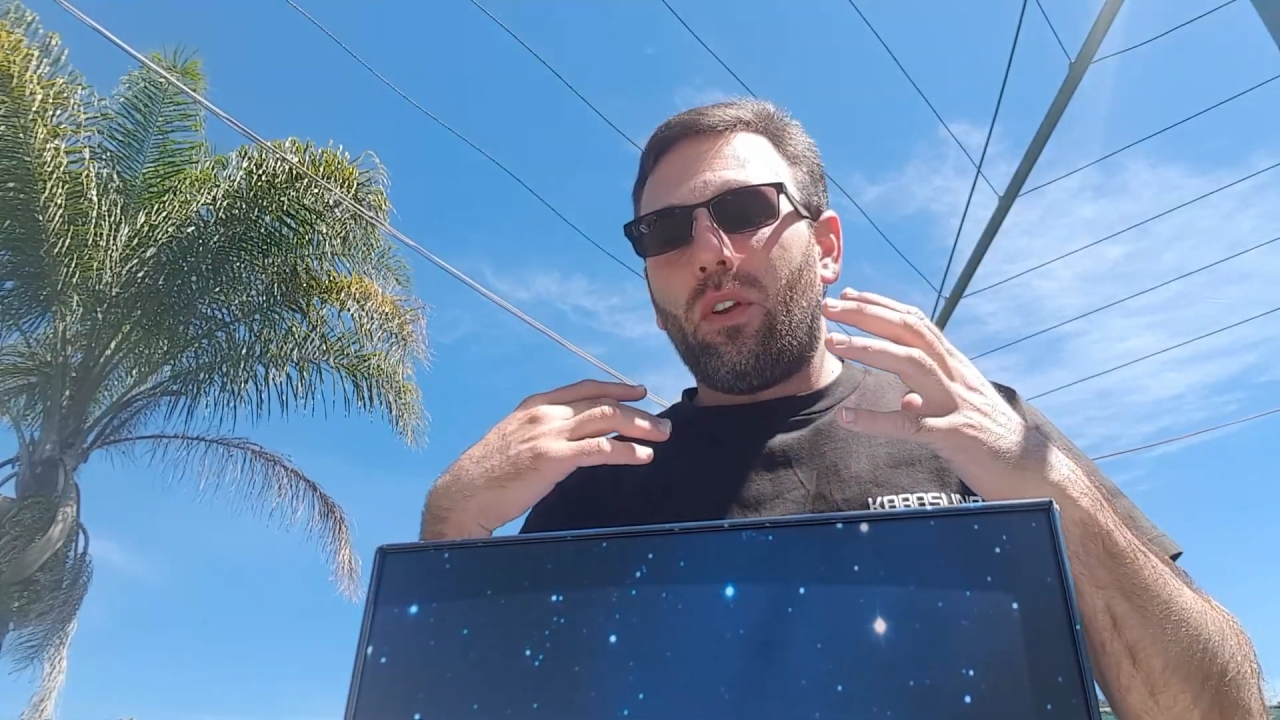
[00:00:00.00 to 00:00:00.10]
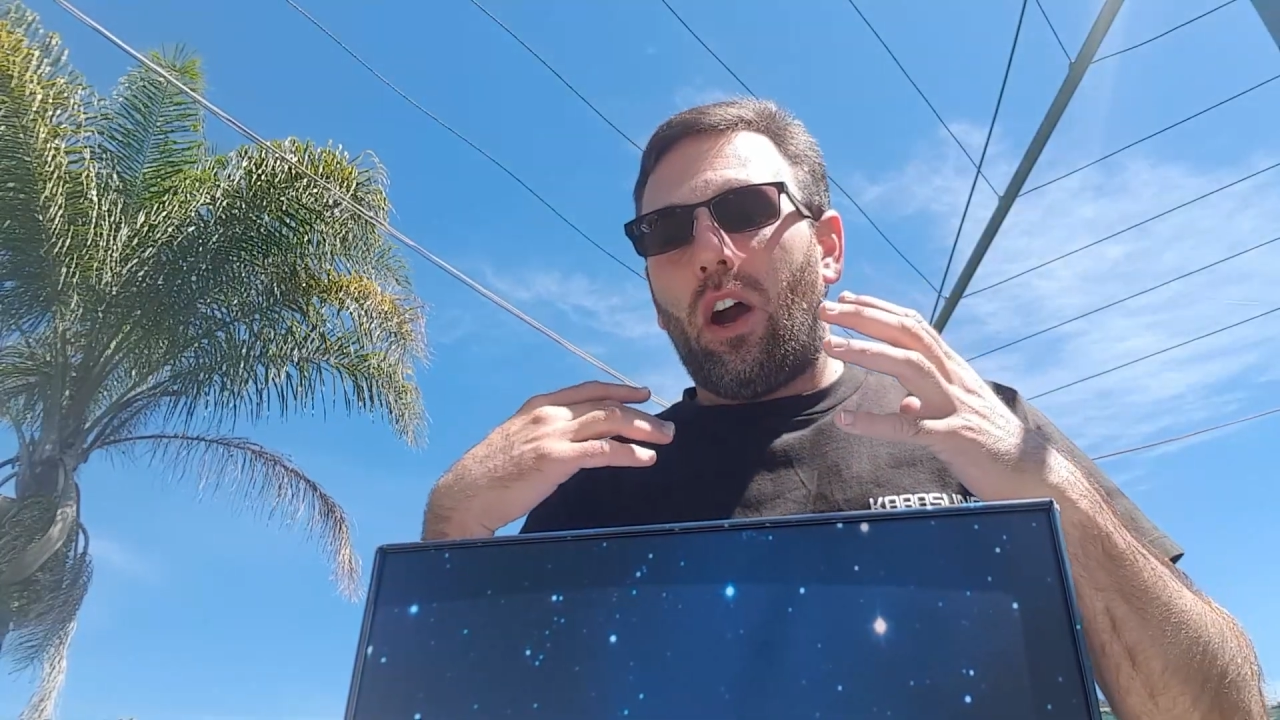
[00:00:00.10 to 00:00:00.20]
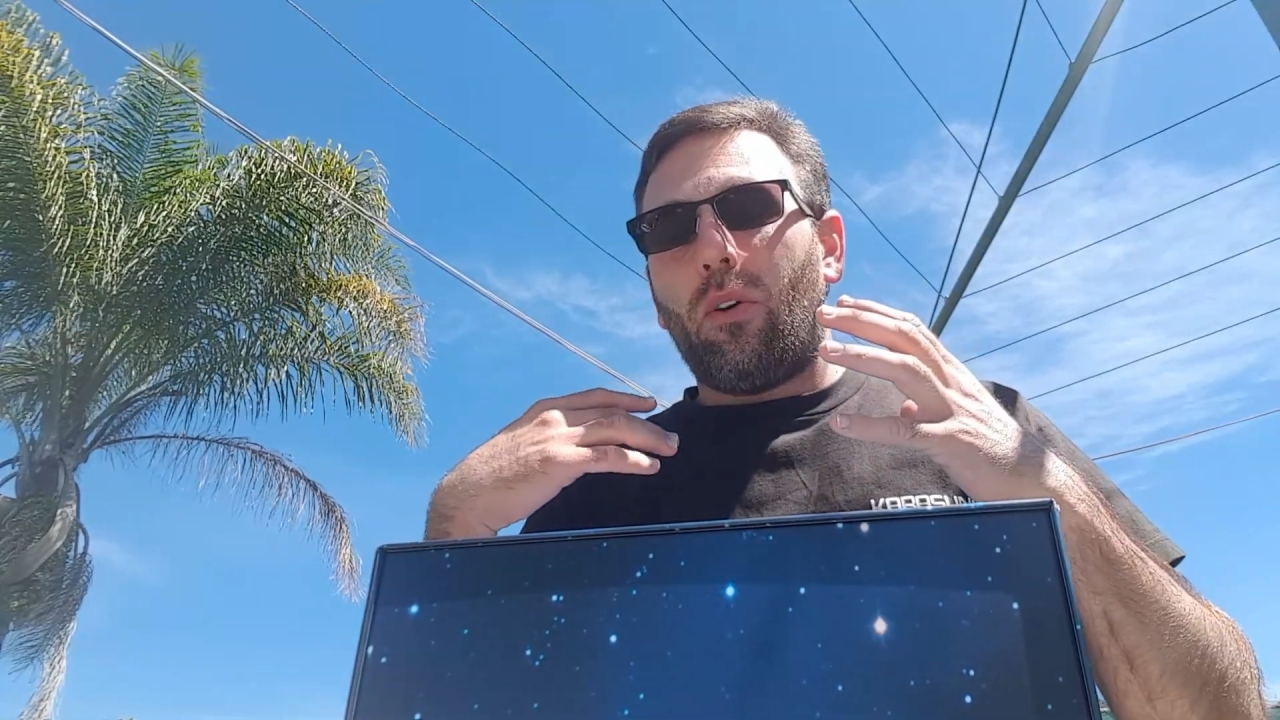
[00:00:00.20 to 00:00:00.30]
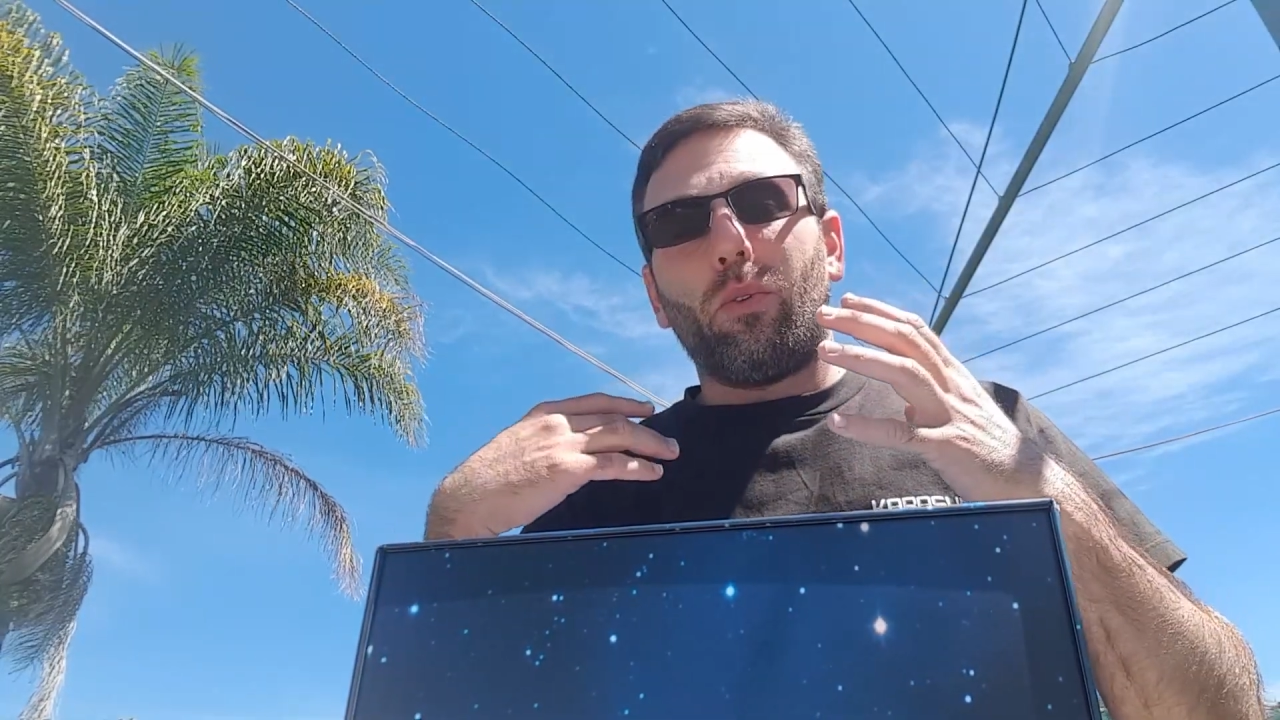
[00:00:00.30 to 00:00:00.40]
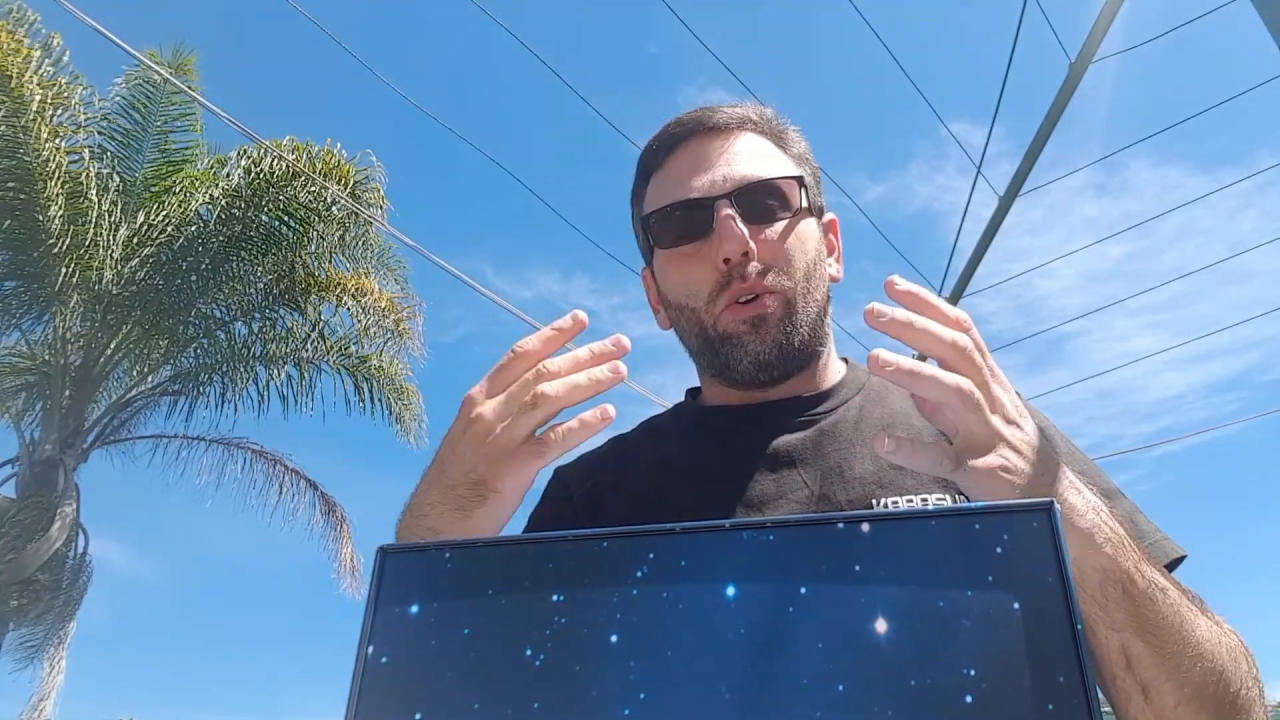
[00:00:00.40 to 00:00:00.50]

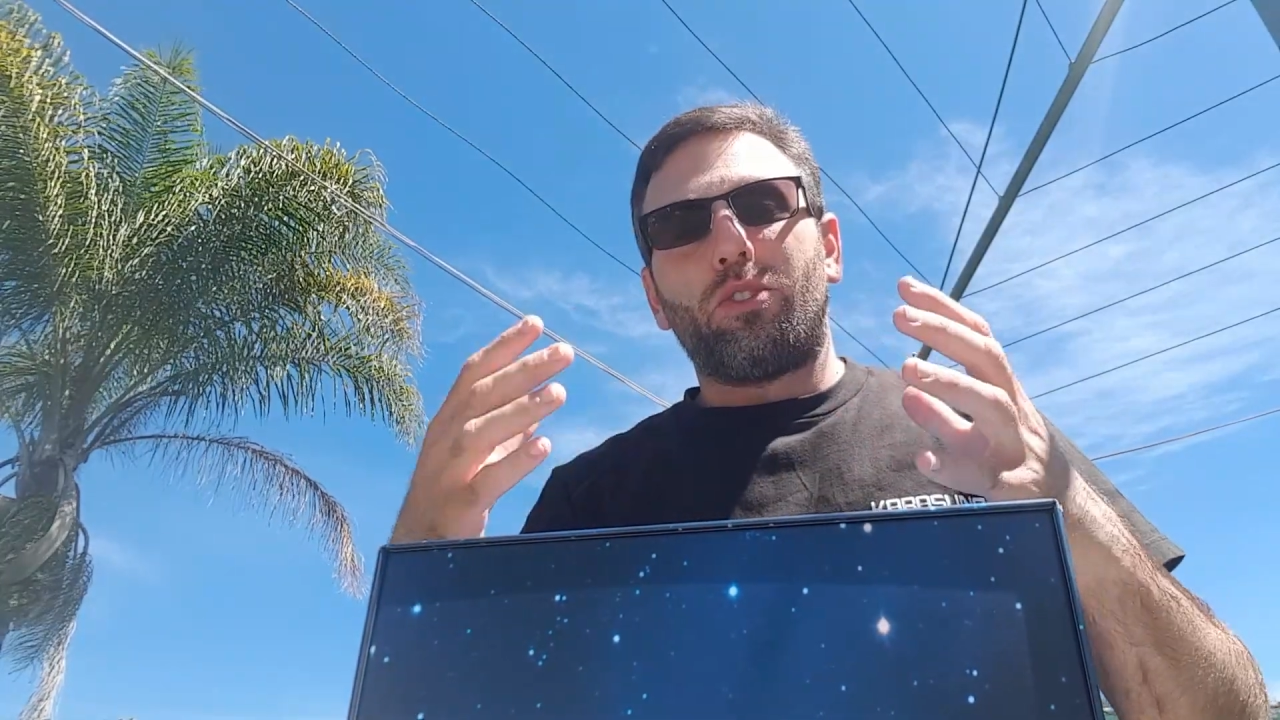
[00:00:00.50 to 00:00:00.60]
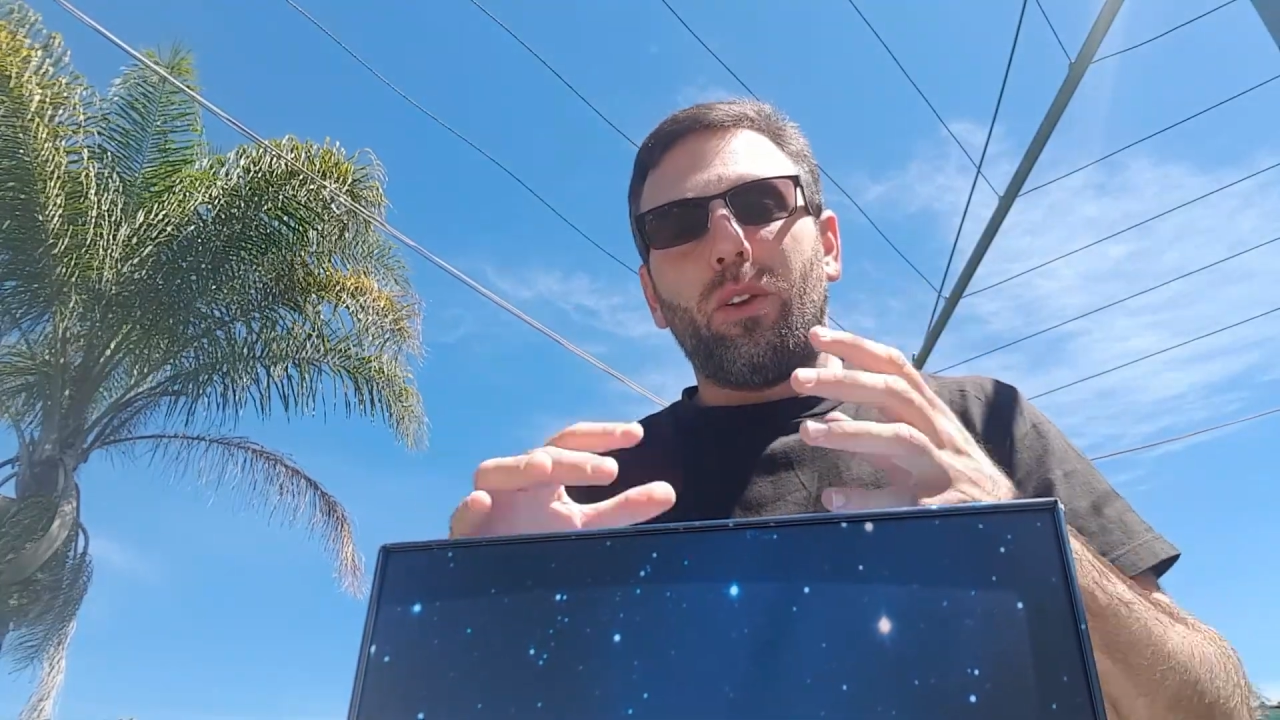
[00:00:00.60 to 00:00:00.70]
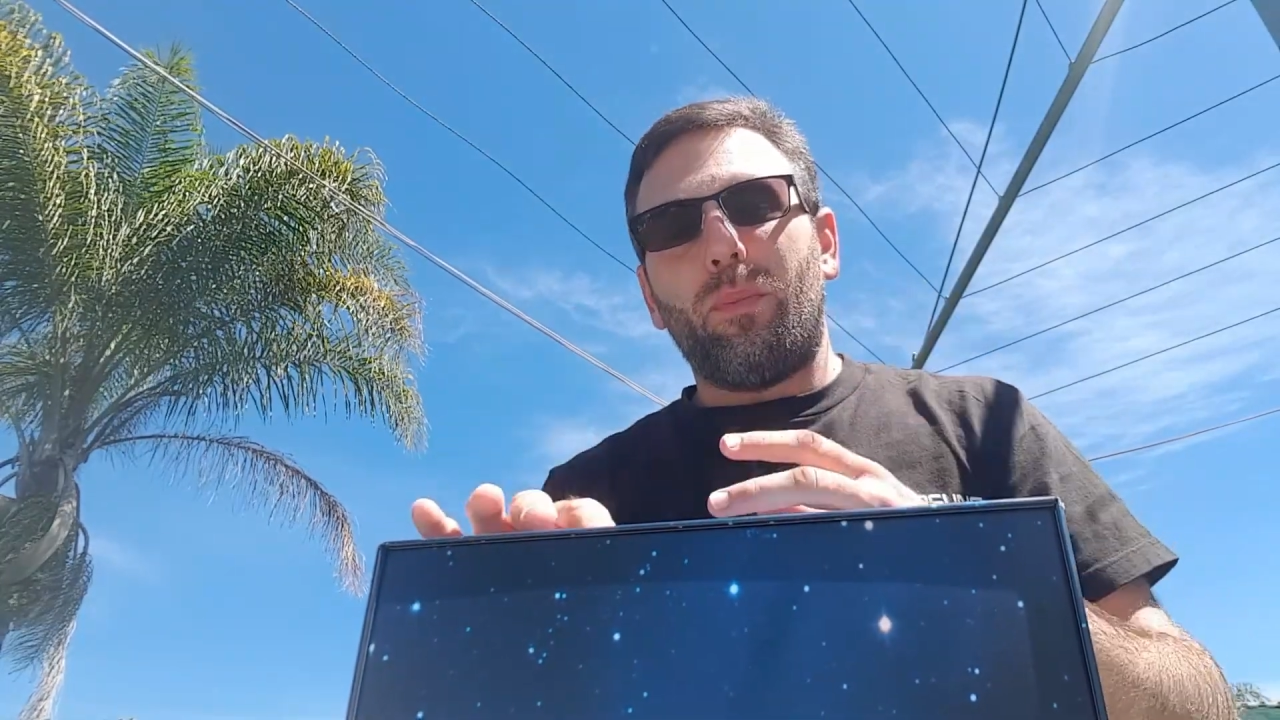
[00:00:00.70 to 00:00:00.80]
I'll also